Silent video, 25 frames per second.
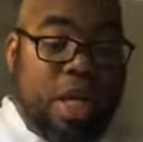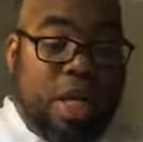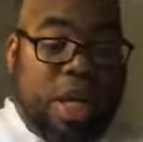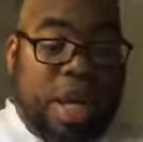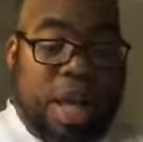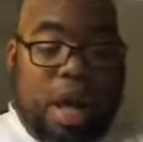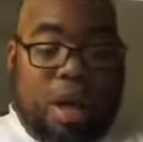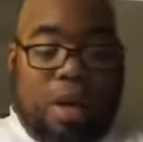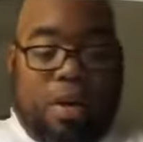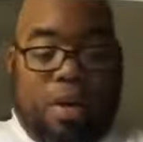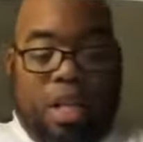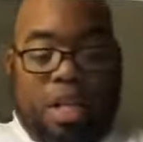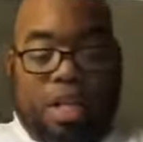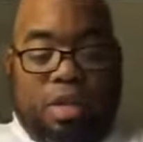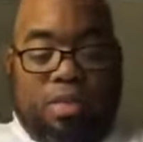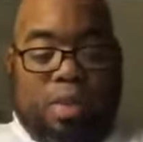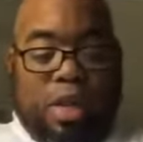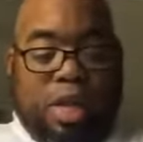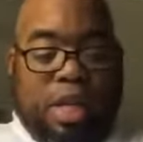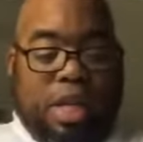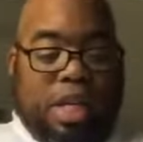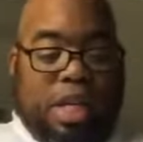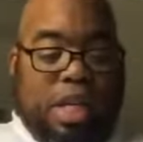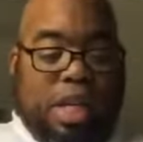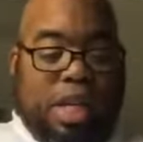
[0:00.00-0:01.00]
Now, it's
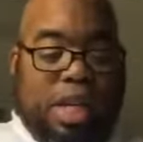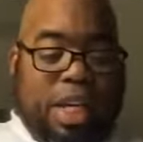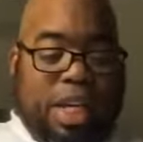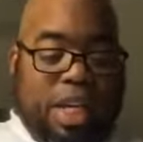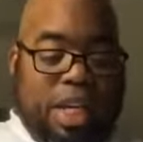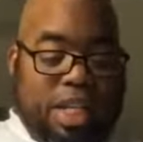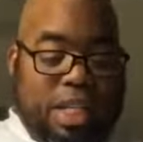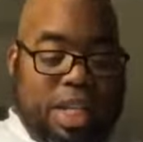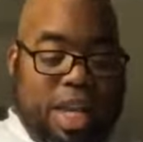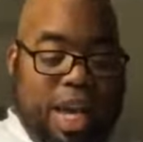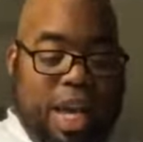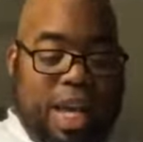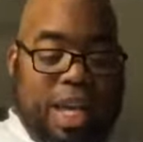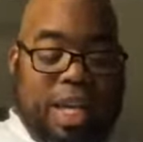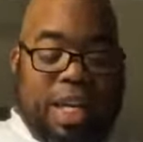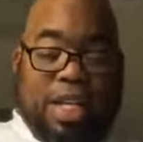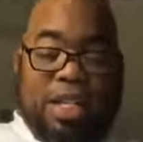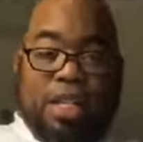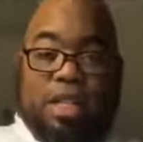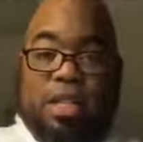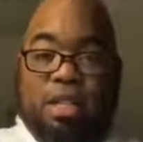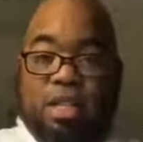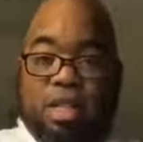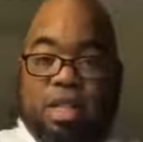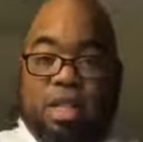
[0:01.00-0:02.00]
been clean. It's had
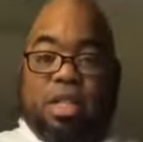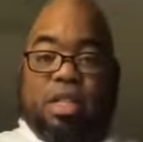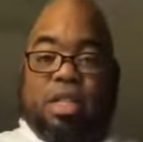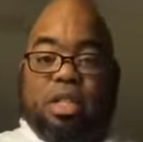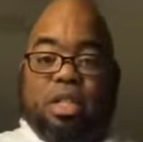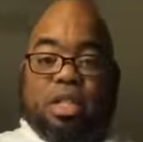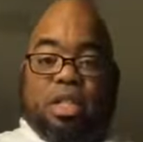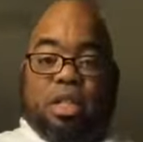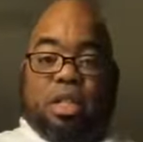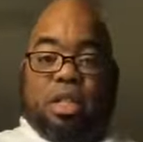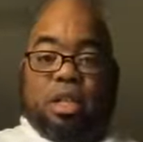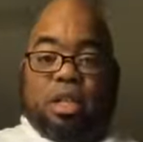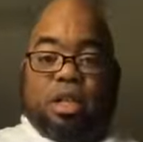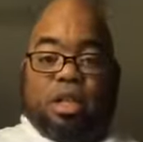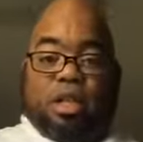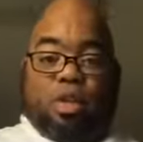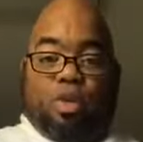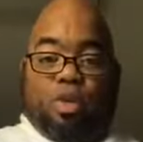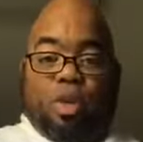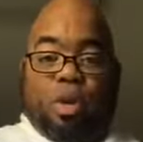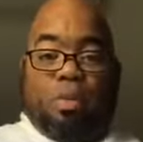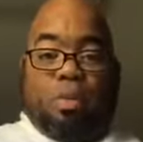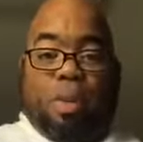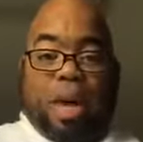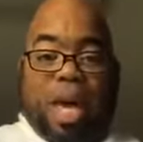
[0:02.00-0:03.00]
the
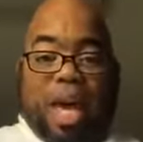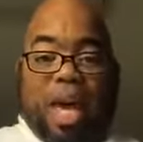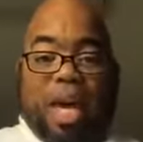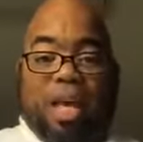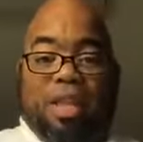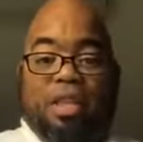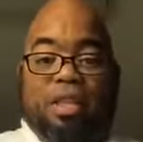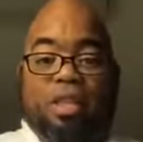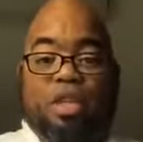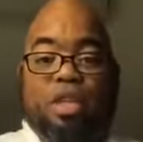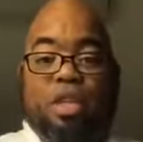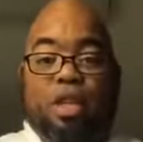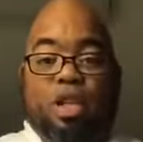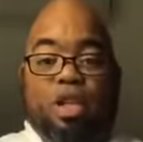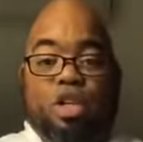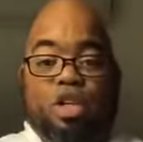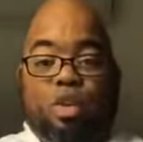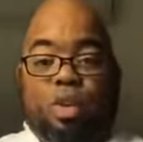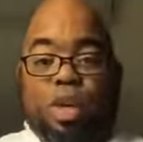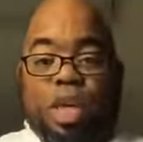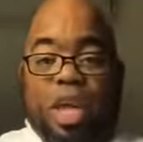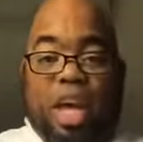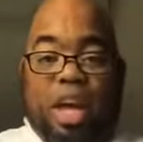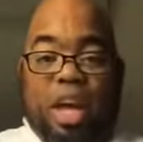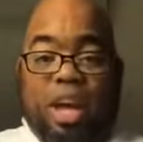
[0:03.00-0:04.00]
3 baths.
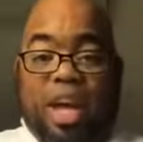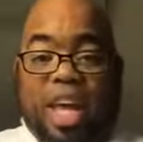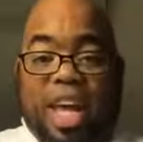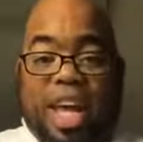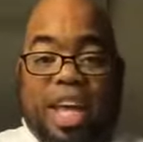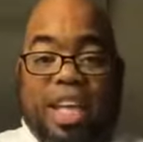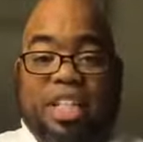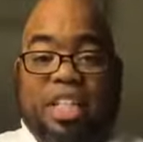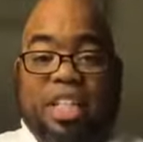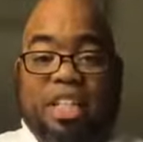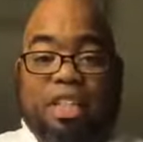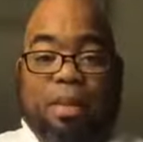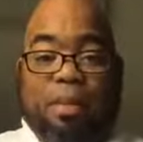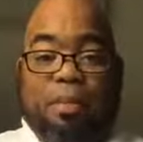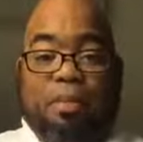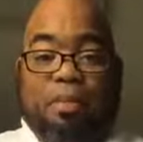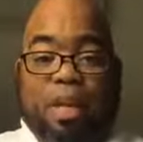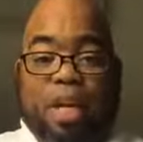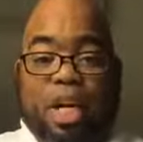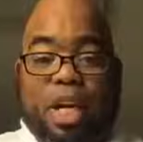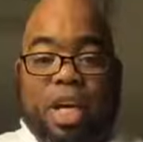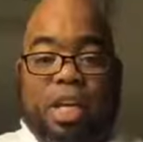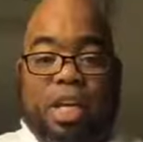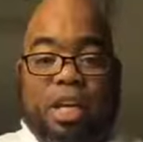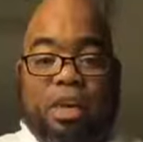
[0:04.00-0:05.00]
So we got all the excess of
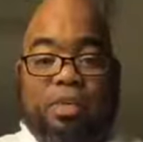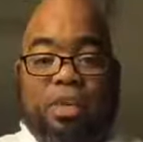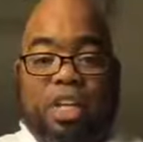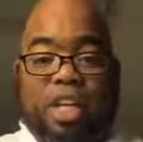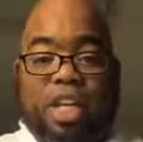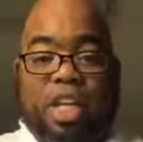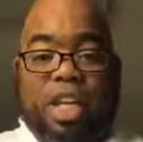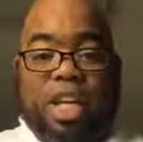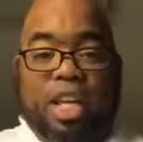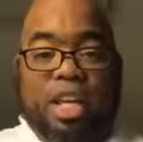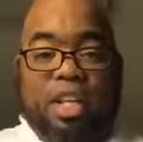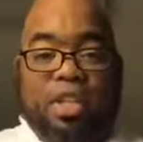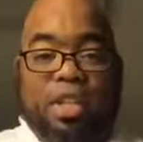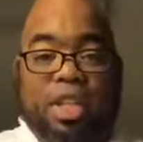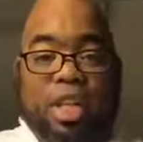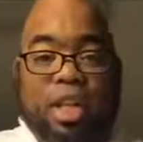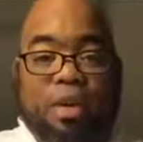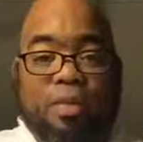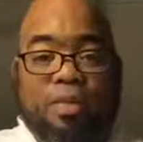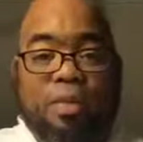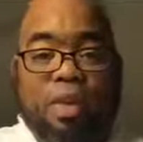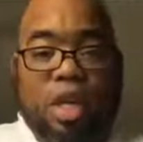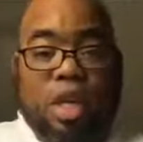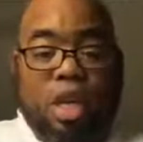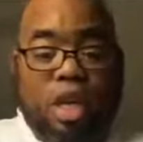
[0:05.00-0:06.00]
blood and everything else
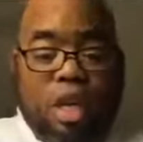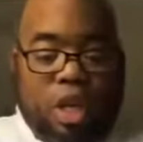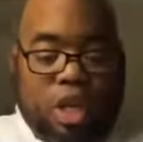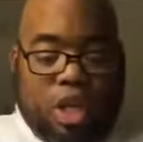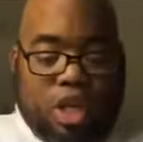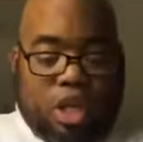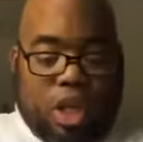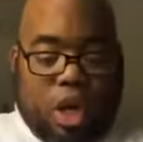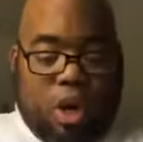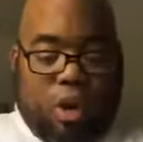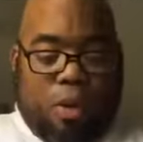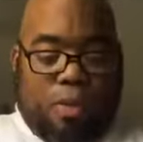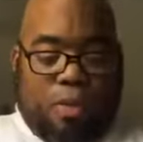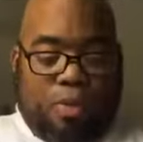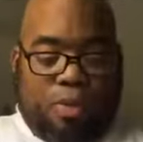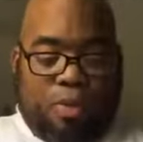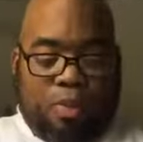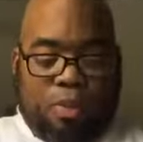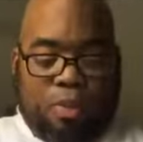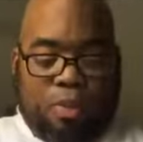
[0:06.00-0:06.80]
out. So